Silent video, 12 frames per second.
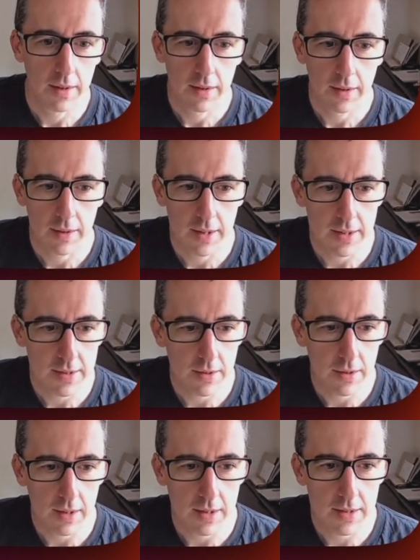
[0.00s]
This
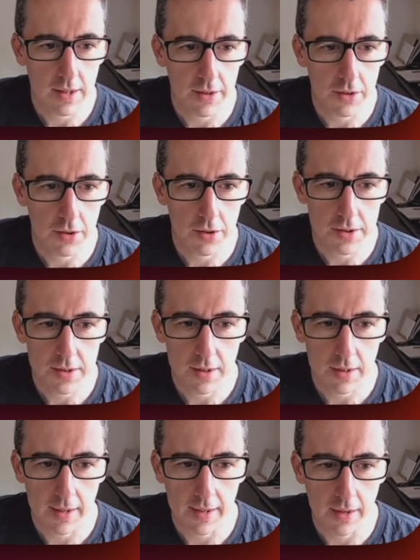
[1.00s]
is done across
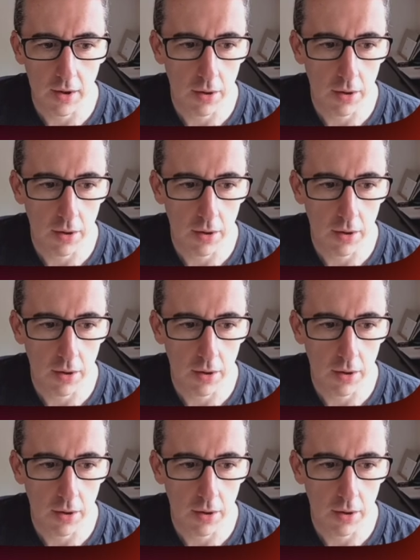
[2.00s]
all